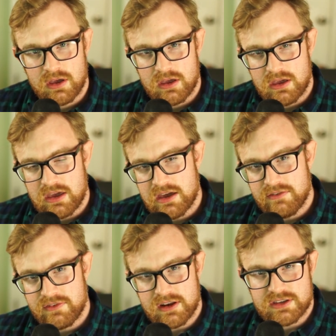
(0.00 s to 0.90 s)
if
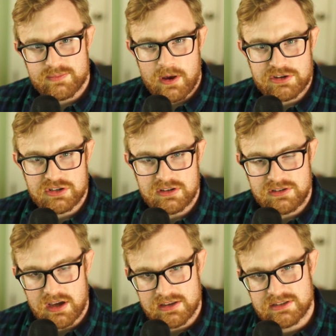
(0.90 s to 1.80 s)
an expression
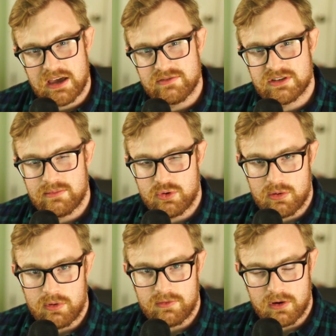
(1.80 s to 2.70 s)
does have some
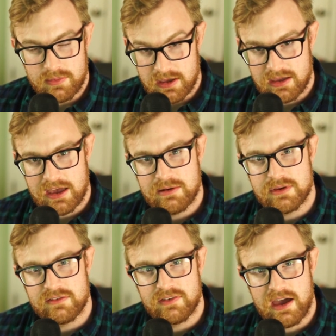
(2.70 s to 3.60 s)
normal form that can be
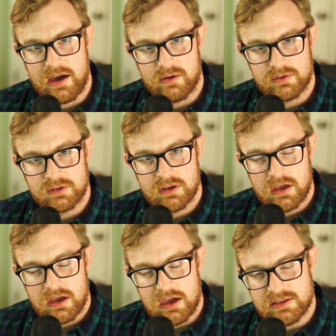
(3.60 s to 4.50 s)
found,
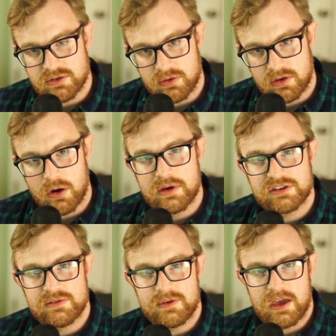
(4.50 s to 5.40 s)
it's going to
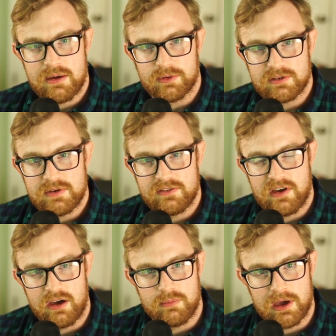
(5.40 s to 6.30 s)
be able to be
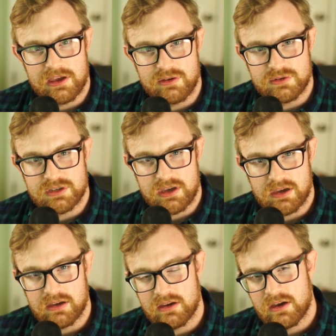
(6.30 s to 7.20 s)
found by
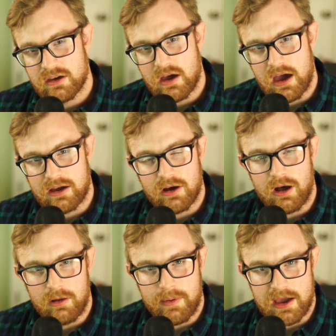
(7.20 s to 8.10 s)
using call
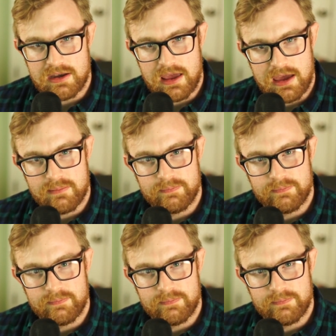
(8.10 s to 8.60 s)
by name.